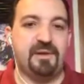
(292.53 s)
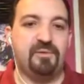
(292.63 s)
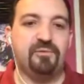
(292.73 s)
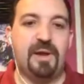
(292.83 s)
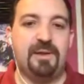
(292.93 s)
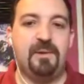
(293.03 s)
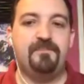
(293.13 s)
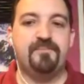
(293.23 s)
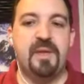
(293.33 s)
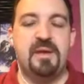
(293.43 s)
Those are
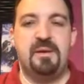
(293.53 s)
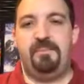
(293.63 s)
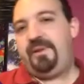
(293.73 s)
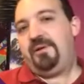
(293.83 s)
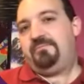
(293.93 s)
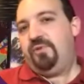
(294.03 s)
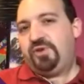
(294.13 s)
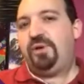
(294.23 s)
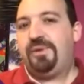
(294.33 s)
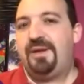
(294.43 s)
user-based metrics,
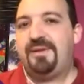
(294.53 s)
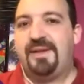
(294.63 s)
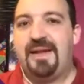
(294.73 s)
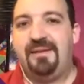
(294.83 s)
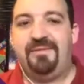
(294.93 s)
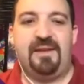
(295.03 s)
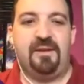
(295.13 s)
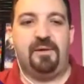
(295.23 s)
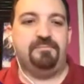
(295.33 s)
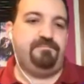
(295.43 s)
but
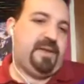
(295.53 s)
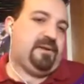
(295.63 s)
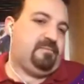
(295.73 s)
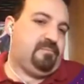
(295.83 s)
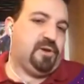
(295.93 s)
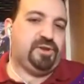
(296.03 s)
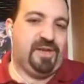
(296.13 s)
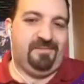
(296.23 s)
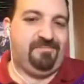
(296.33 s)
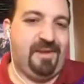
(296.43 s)
most of you would say,
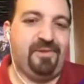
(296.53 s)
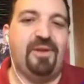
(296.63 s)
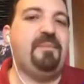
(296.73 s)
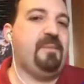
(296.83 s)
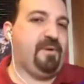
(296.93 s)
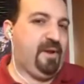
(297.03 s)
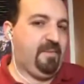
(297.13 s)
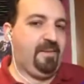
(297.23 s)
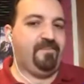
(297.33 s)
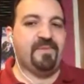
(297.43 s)
hey, that's not my
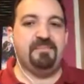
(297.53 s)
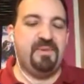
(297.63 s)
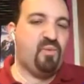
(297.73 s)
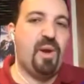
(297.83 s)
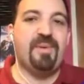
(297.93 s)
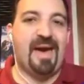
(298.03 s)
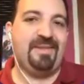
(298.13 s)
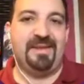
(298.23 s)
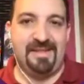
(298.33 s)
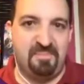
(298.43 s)
problem. My website
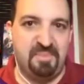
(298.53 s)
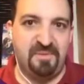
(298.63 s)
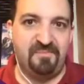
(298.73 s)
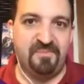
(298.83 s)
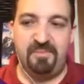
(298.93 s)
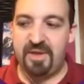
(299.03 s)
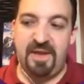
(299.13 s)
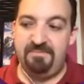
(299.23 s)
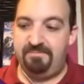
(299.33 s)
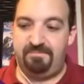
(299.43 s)
is quick,
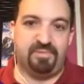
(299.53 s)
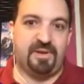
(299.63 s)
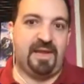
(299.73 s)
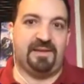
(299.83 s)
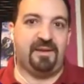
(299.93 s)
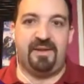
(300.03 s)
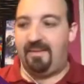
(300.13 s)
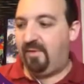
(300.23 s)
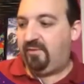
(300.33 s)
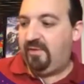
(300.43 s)
because
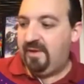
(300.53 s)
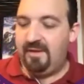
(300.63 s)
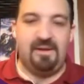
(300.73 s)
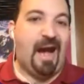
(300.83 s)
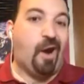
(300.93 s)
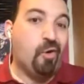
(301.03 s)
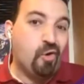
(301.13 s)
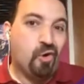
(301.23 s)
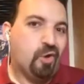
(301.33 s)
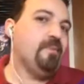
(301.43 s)
we just
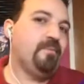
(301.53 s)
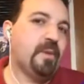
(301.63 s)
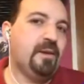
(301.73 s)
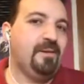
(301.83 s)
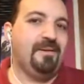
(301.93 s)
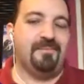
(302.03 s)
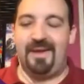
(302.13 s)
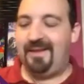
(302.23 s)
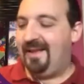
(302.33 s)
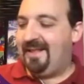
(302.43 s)
are testing
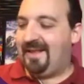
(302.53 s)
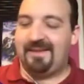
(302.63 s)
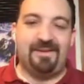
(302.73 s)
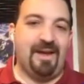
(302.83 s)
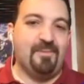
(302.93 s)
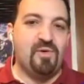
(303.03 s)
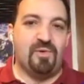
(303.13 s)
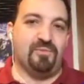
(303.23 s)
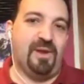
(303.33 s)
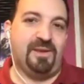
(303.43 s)
it, with
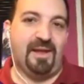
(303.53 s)
our